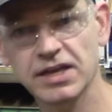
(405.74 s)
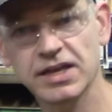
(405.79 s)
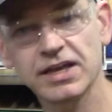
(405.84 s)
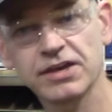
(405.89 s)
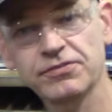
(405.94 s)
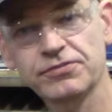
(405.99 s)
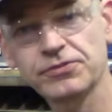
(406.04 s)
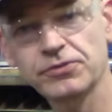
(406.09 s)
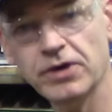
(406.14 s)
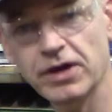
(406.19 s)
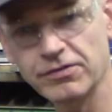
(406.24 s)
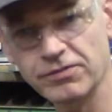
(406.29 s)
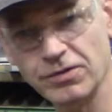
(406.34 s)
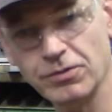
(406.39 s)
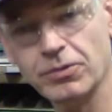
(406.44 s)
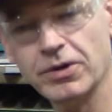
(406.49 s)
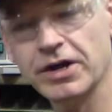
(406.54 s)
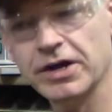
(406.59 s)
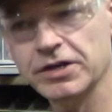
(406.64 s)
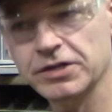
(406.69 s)
if you
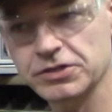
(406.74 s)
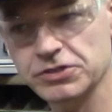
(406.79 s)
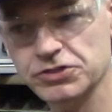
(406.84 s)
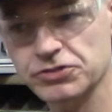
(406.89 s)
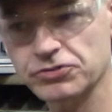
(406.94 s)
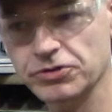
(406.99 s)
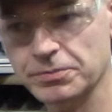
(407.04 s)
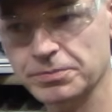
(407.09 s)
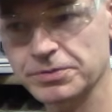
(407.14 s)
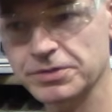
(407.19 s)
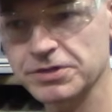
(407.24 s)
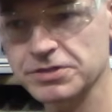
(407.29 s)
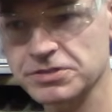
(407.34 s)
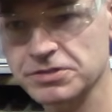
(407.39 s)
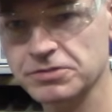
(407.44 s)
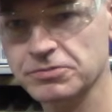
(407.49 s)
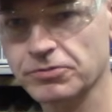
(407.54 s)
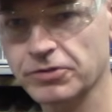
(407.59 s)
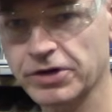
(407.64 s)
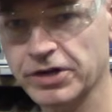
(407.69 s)
ever wanted to strip this
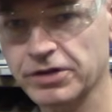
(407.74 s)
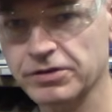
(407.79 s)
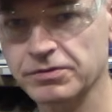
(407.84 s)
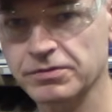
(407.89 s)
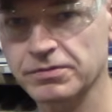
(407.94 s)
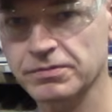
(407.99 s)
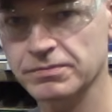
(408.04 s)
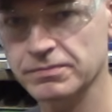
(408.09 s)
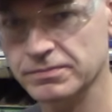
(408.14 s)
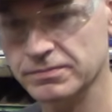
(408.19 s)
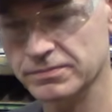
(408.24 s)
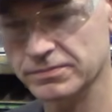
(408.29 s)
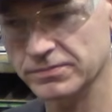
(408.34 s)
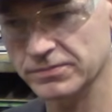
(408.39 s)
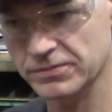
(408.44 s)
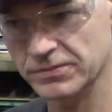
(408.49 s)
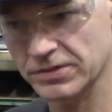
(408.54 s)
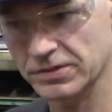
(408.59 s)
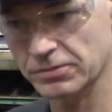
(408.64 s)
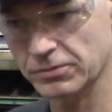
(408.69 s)
and run it
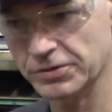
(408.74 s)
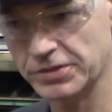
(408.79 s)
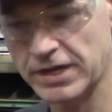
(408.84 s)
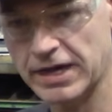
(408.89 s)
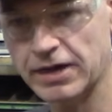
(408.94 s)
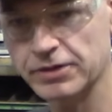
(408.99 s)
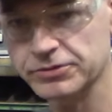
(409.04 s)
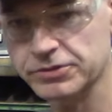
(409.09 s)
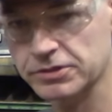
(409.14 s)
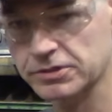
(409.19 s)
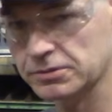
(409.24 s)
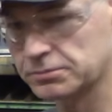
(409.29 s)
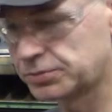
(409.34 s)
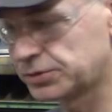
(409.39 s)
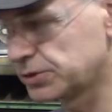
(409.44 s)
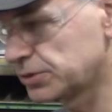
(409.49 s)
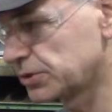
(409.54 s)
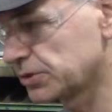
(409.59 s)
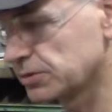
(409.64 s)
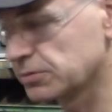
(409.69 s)
without the
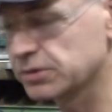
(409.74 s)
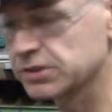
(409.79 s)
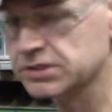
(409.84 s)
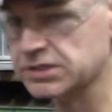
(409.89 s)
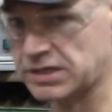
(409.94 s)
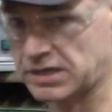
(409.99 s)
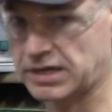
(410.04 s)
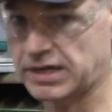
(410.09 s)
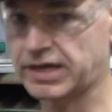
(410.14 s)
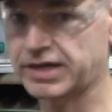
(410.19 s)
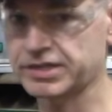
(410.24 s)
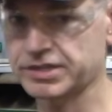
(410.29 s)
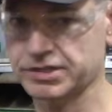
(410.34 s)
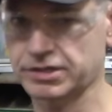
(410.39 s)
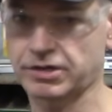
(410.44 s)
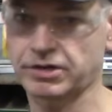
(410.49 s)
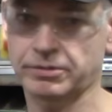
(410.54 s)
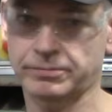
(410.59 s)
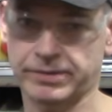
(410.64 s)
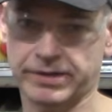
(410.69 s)
computer, which I
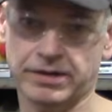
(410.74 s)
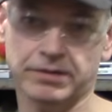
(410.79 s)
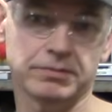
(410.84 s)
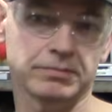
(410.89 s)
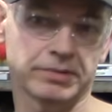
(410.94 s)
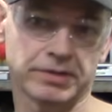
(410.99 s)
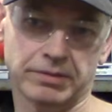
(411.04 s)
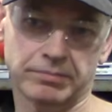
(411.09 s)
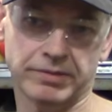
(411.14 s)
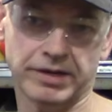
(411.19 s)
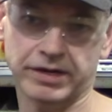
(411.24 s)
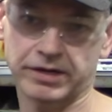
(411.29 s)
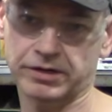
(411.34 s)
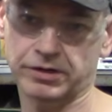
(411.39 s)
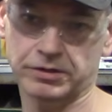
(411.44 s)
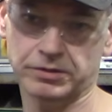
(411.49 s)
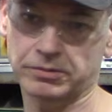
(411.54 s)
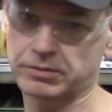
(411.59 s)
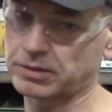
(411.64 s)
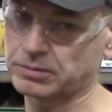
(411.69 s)
thought about, but I'm not
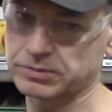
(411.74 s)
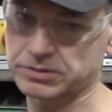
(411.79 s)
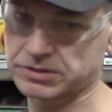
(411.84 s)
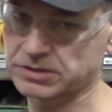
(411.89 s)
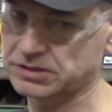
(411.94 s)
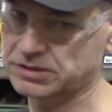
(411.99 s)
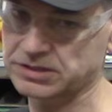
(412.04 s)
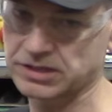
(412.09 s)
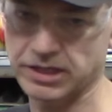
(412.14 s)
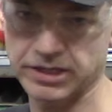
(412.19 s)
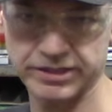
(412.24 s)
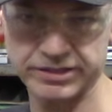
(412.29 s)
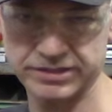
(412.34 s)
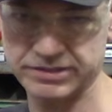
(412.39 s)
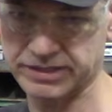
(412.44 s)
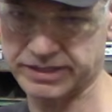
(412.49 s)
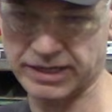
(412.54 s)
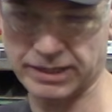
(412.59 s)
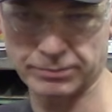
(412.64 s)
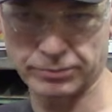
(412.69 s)
going to do it. I'm just going to sell it.
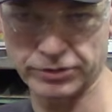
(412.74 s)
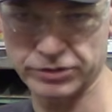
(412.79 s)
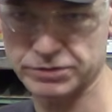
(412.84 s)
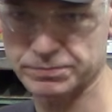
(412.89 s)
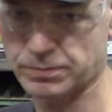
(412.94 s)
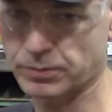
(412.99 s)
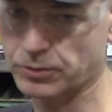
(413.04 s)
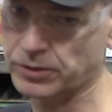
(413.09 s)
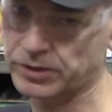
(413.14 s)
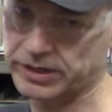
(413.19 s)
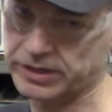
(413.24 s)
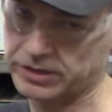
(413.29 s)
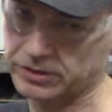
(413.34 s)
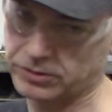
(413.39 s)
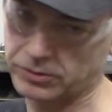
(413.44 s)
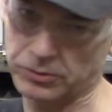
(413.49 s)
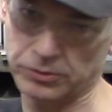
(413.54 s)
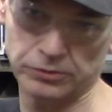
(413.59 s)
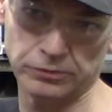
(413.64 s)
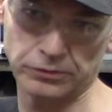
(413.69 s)
'Cause I got a Bridgeport, I got a
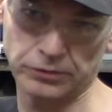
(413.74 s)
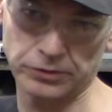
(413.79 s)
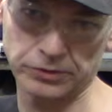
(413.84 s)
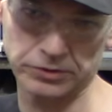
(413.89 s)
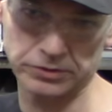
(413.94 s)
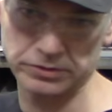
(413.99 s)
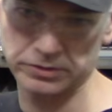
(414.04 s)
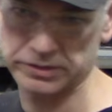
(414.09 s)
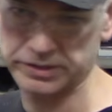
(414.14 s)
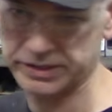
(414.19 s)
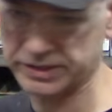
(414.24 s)
Gordon vertical,